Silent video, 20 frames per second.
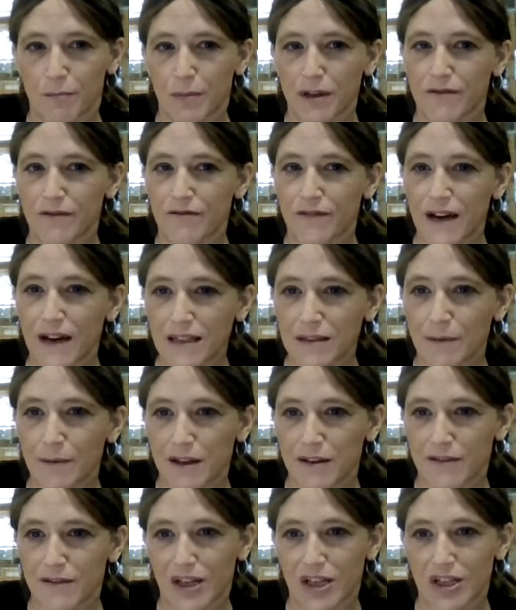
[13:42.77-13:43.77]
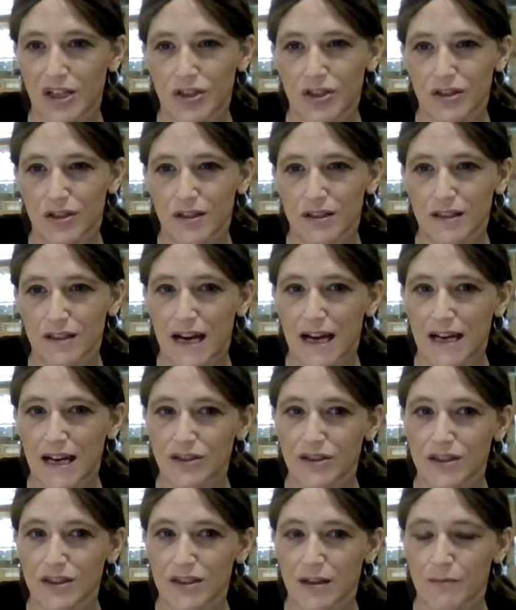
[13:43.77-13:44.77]
But effect modification is
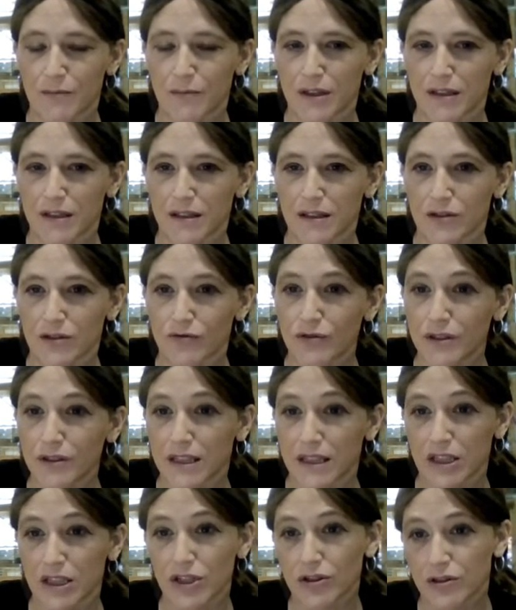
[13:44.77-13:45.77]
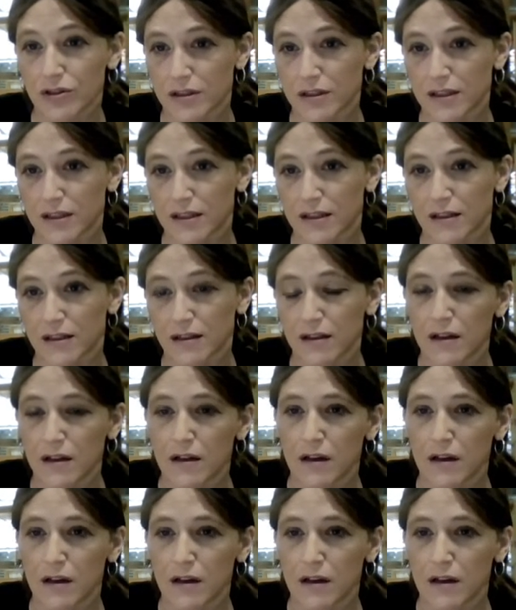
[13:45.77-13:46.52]
actually something that's really interesting,